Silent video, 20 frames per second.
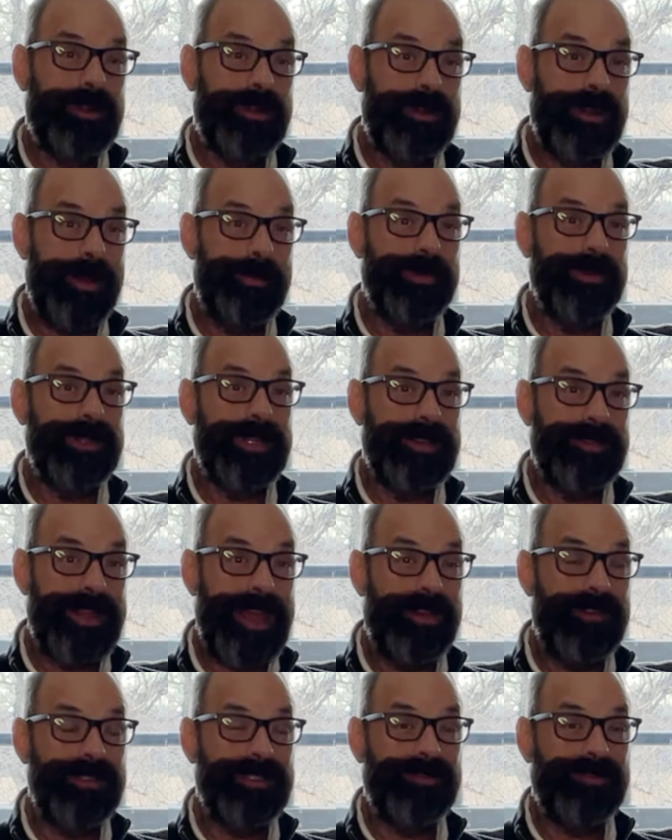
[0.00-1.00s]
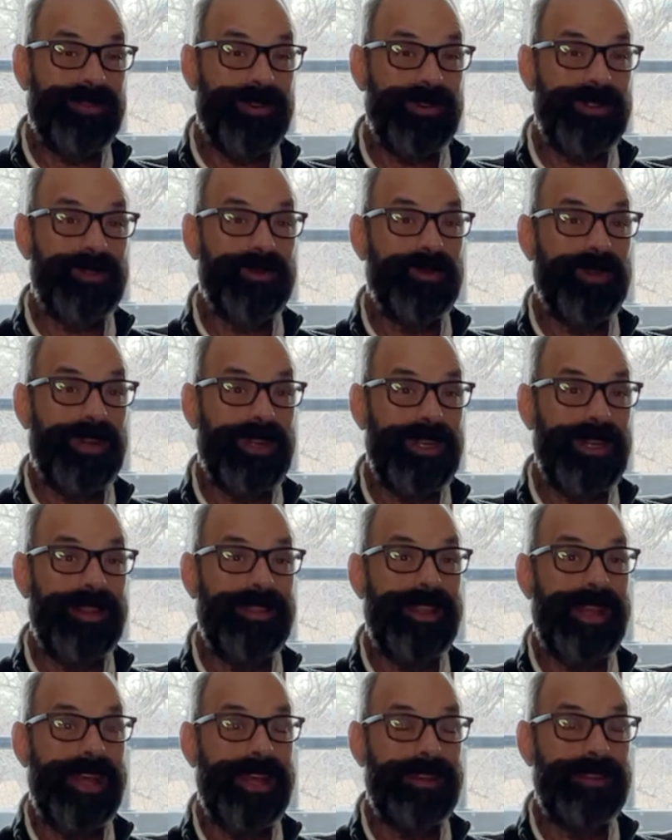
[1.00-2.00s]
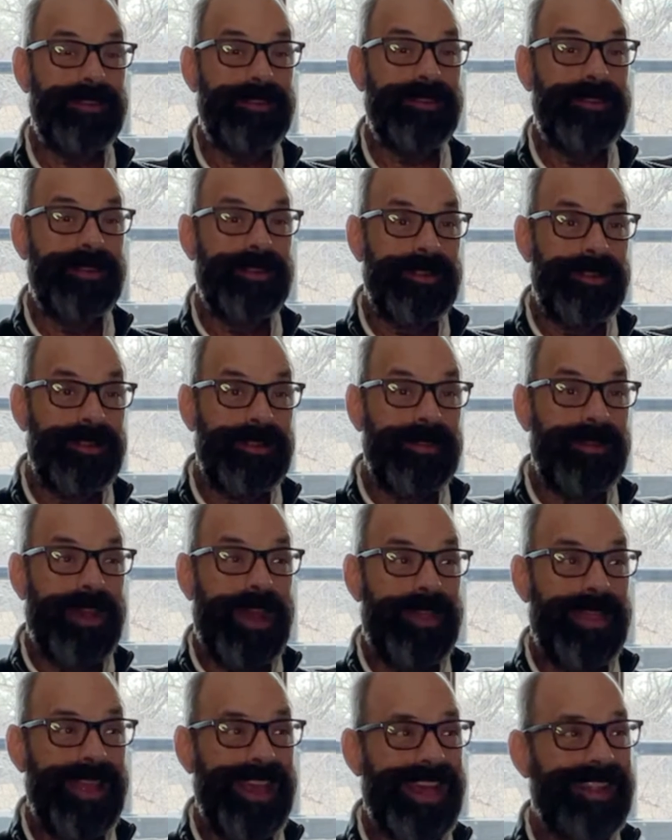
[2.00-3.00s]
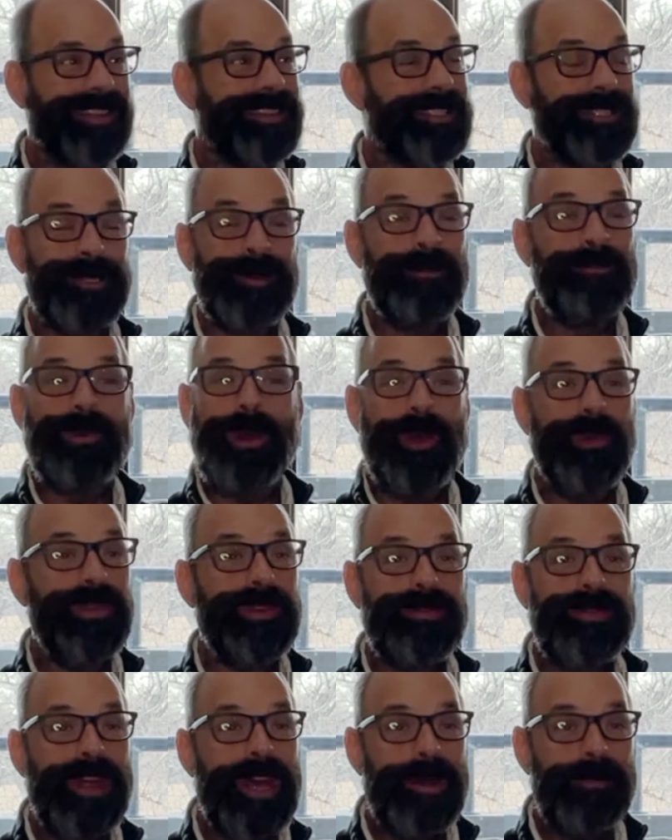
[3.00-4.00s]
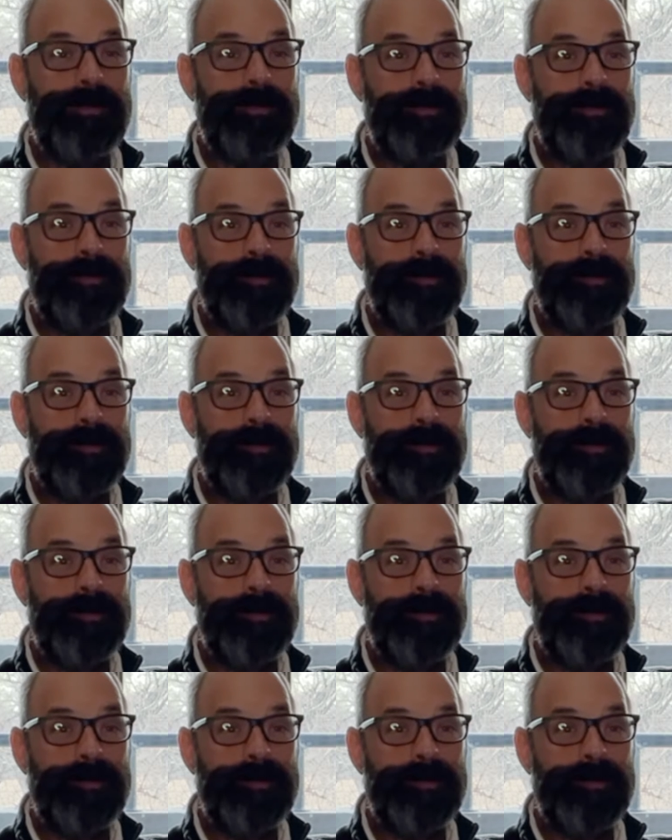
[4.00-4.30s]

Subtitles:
I believe that was the first one. And then I think I listened to both of them.